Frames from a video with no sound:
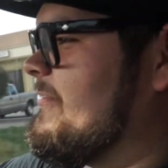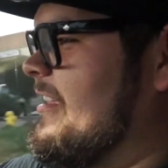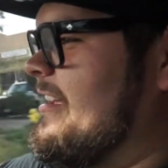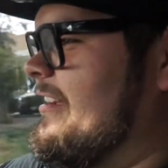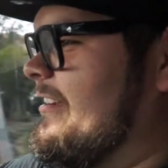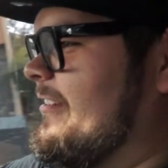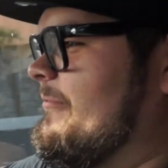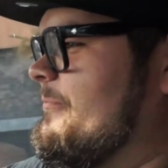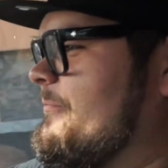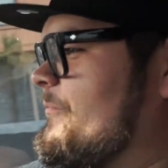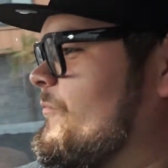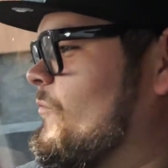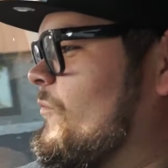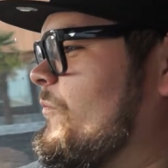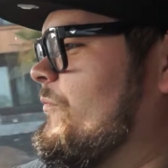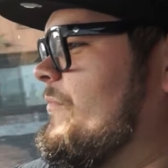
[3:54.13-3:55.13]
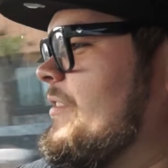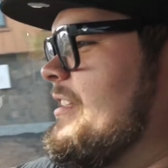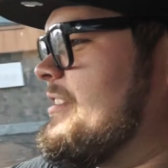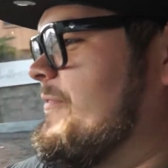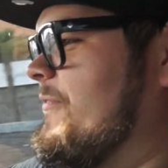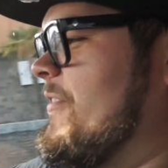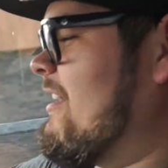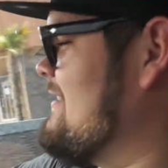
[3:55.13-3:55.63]
like,
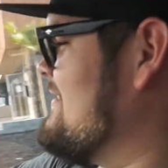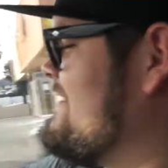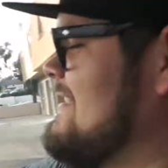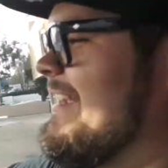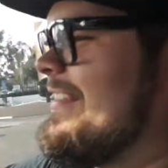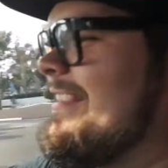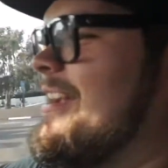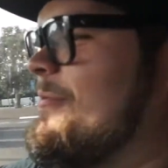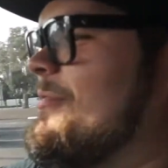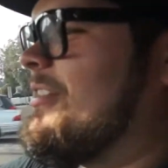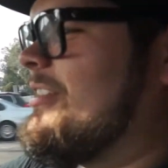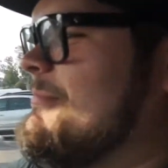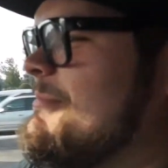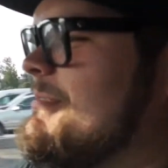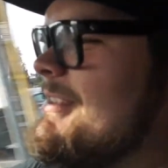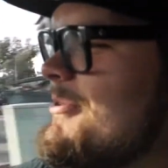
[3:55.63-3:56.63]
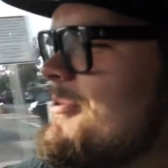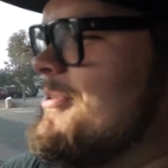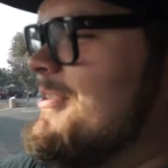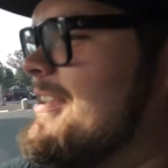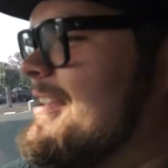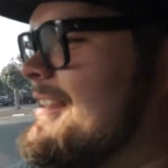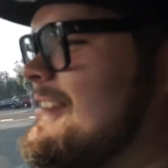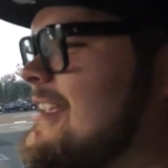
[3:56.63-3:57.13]
it's fucking sick that we're gonna be doing
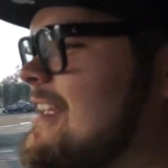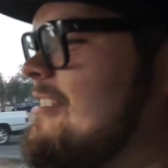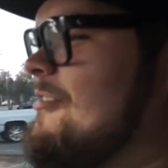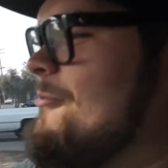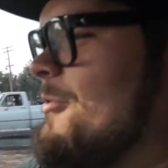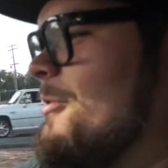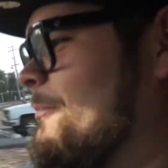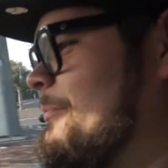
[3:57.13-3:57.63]
this, and then we'll